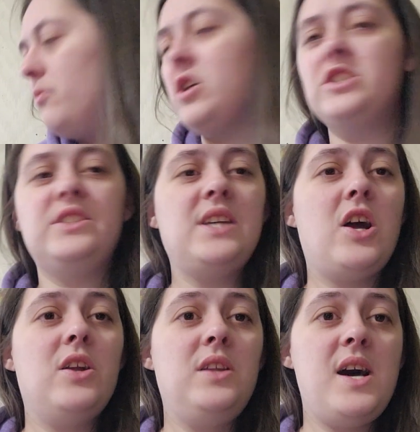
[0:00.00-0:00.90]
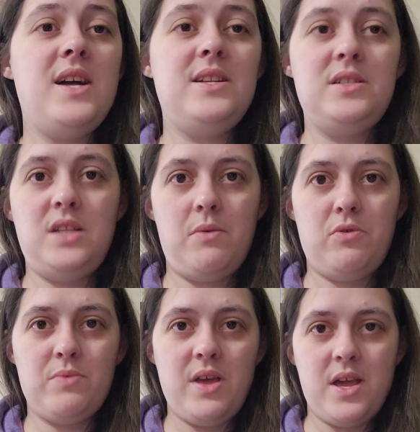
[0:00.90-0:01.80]
projects that are not
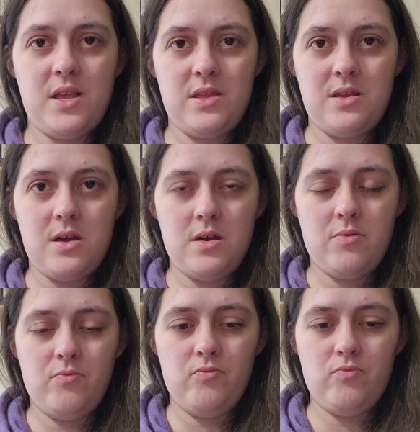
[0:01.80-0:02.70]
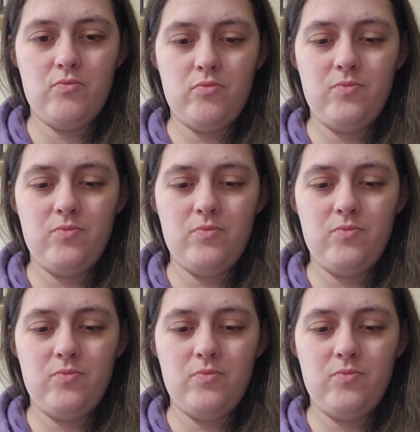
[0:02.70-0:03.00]
temperature blankets. And